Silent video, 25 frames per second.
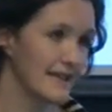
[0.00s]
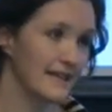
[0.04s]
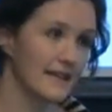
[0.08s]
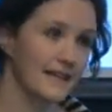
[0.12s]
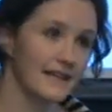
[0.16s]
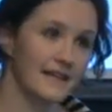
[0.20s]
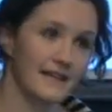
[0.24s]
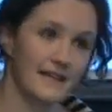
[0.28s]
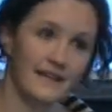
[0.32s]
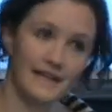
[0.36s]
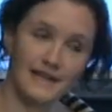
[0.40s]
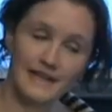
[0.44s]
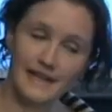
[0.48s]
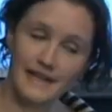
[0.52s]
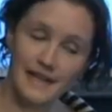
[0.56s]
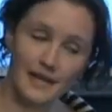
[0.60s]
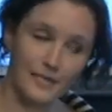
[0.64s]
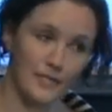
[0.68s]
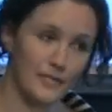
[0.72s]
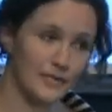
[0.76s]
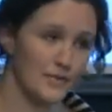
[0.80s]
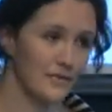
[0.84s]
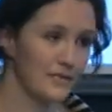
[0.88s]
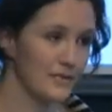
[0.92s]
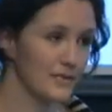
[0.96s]
a
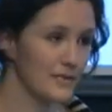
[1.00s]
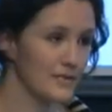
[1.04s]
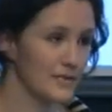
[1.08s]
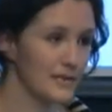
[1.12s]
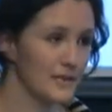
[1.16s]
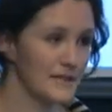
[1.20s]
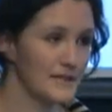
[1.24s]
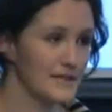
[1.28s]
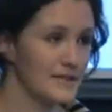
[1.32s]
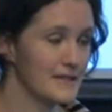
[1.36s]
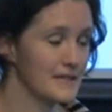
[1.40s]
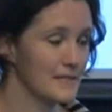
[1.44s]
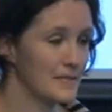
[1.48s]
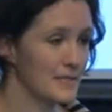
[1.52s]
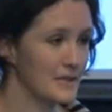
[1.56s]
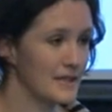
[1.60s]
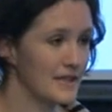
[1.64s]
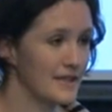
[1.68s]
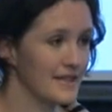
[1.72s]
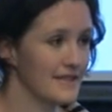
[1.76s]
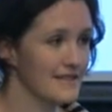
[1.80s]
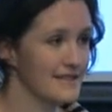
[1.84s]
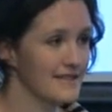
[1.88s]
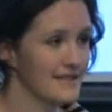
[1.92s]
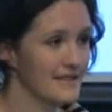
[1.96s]
number of the works
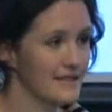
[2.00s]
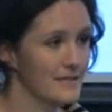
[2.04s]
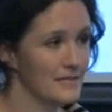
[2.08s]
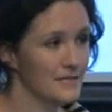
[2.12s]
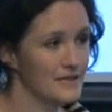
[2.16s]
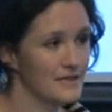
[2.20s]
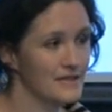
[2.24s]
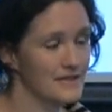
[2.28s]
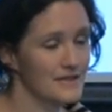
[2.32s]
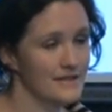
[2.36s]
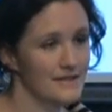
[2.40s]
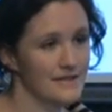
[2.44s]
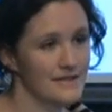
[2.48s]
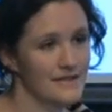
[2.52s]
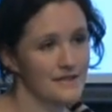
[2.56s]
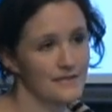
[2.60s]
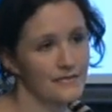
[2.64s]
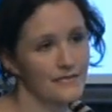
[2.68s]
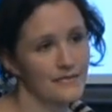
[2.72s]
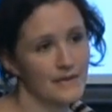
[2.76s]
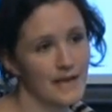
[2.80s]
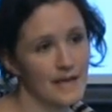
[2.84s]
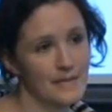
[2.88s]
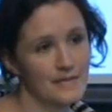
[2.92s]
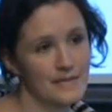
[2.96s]
depict images of
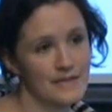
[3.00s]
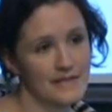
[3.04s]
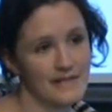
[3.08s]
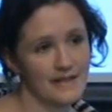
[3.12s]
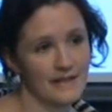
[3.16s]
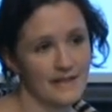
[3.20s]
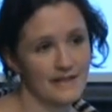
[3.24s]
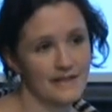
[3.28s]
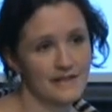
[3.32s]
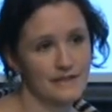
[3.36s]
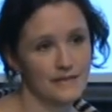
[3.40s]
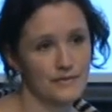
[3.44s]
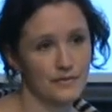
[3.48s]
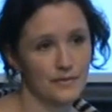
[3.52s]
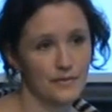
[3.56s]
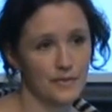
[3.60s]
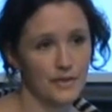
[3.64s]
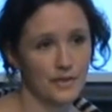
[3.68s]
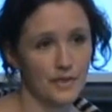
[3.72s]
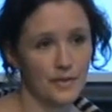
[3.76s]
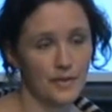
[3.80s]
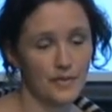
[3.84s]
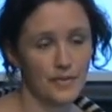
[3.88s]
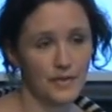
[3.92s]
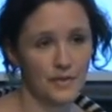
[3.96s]
famous actors from the
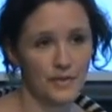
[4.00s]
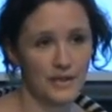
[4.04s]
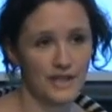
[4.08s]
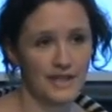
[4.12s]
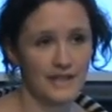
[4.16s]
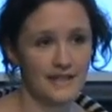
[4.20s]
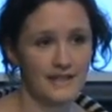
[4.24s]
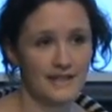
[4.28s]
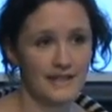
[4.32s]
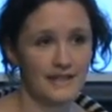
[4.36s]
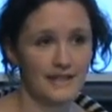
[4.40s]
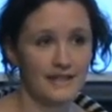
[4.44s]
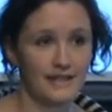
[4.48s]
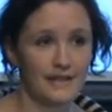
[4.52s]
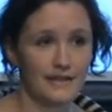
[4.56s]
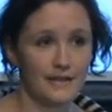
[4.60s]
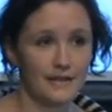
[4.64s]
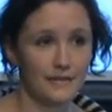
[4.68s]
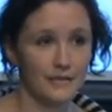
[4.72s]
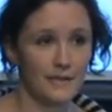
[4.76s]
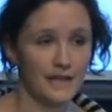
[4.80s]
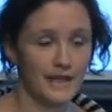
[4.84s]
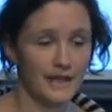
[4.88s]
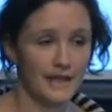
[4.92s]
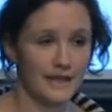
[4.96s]
Kabuki theatre.
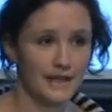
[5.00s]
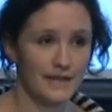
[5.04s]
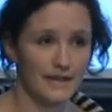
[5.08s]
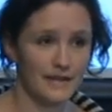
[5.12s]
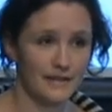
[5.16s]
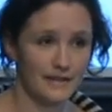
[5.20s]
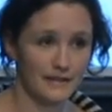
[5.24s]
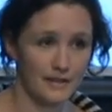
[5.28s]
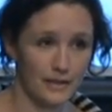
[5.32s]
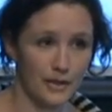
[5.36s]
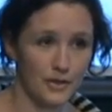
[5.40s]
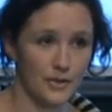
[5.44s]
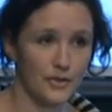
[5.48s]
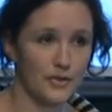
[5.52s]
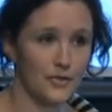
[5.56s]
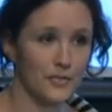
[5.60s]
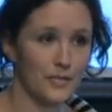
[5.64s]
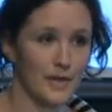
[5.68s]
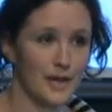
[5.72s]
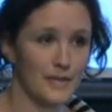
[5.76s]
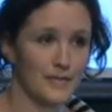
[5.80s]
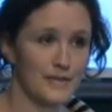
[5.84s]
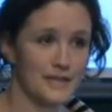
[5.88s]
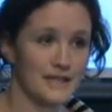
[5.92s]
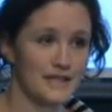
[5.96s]
We had a local
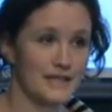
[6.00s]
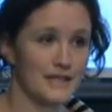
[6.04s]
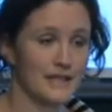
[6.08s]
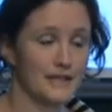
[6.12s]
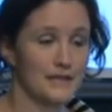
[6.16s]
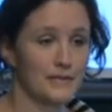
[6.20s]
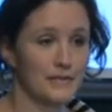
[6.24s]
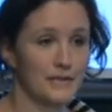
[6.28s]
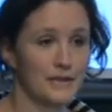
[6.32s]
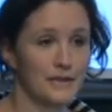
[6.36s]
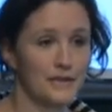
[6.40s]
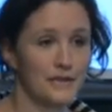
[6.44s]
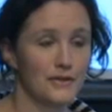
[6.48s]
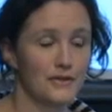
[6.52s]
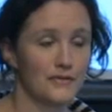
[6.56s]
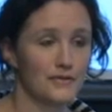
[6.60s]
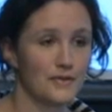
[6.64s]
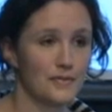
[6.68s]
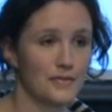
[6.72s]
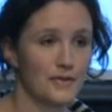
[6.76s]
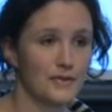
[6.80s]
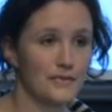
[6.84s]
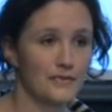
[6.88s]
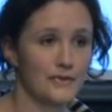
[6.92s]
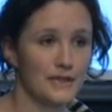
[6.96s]
puppeteer that we knew from
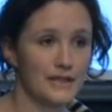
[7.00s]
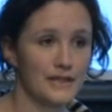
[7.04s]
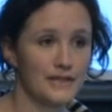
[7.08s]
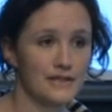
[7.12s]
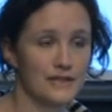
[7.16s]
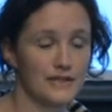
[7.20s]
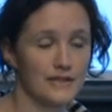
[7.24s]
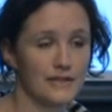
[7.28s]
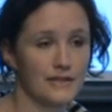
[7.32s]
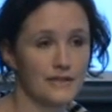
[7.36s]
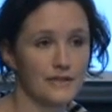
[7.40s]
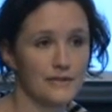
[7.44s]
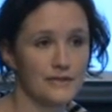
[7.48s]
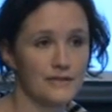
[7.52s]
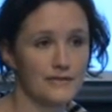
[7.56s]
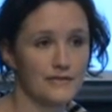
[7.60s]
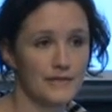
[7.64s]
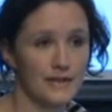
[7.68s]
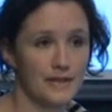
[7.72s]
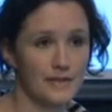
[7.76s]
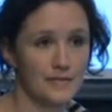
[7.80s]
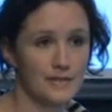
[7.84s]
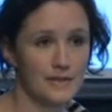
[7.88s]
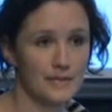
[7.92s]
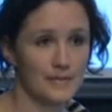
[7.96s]
the region who
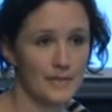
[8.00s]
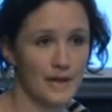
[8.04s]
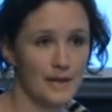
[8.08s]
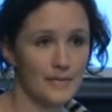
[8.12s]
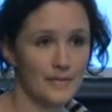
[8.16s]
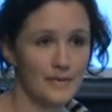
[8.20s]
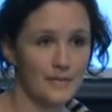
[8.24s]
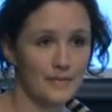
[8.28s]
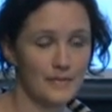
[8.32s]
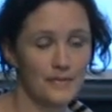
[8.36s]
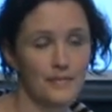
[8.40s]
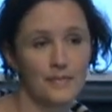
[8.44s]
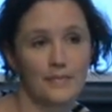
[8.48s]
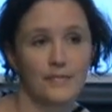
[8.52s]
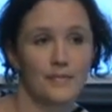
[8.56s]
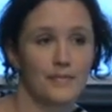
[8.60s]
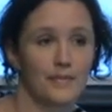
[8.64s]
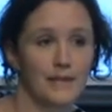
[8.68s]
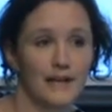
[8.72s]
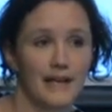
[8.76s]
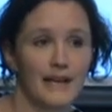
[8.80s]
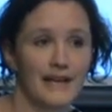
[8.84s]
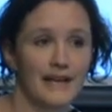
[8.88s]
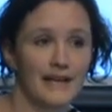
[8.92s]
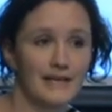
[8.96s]
developed a puppet
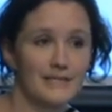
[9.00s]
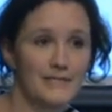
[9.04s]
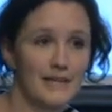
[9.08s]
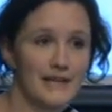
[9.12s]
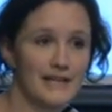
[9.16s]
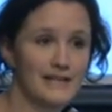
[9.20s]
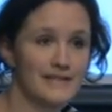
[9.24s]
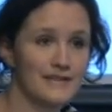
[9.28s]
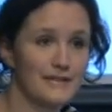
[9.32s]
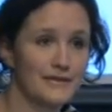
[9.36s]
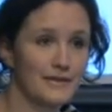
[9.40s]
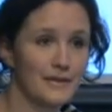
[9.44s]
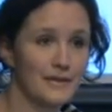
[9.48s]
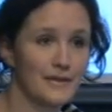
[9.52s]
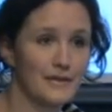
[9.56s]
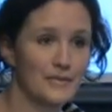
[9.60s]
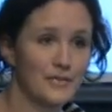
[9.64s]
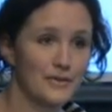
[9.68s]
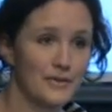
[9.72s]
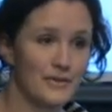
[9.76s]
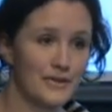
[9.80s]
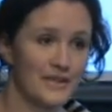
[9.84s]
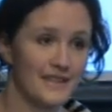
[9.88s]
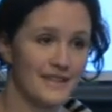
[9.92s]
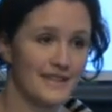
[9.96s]
play based on the
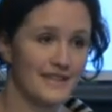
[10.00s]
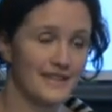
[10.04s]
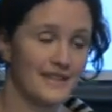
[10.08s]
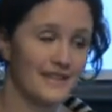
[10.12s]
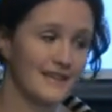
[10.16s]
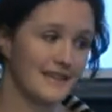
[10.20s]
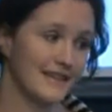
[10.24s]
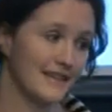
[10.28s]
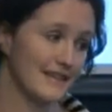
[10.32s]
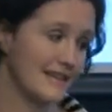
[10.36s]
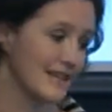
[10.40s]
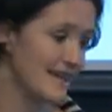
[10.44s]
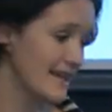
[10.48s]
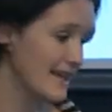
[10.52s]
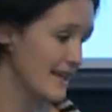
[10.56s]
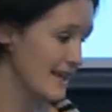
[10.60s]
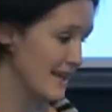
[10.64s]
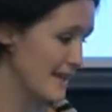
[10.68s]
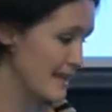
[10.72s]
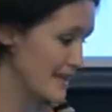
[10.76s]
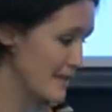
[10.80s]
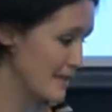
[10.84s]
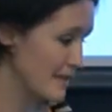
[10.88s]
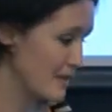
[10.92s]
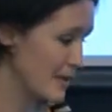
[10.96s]
Kabuki theatre,
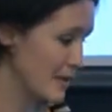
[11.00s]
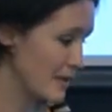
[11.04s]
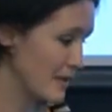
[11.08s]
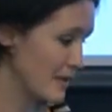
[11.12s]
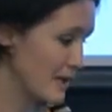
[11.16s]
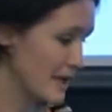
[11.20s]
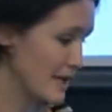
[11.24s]
and then we created